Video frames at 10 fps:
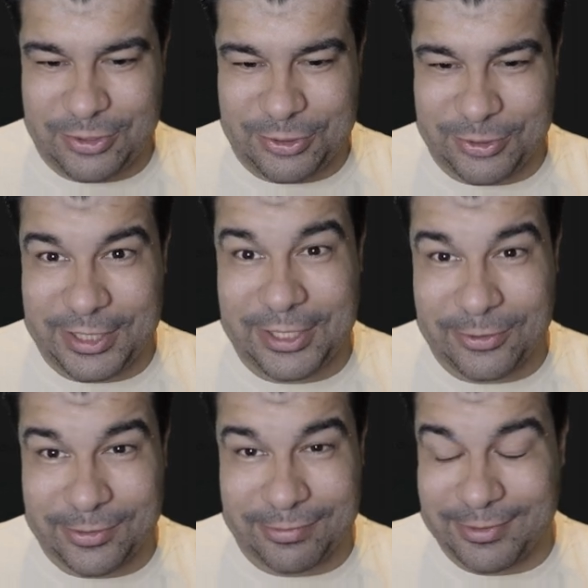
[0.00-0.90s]
You could eat
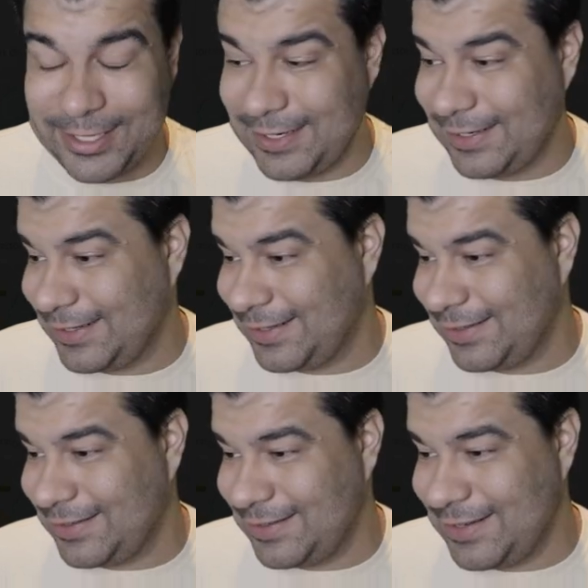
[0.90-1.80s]
off of that.
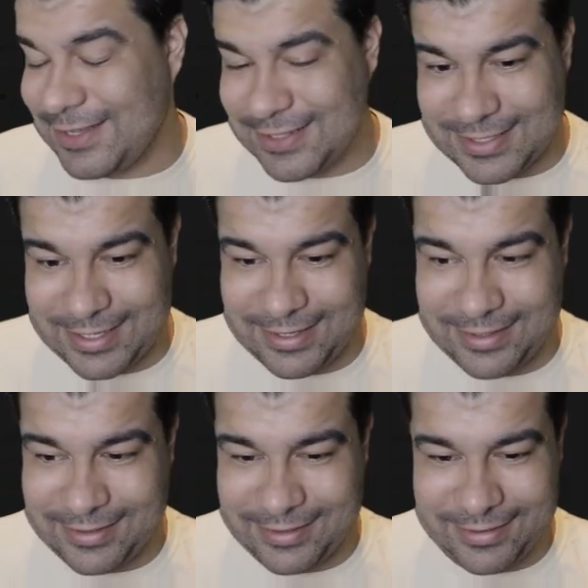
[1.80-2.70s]
Insane.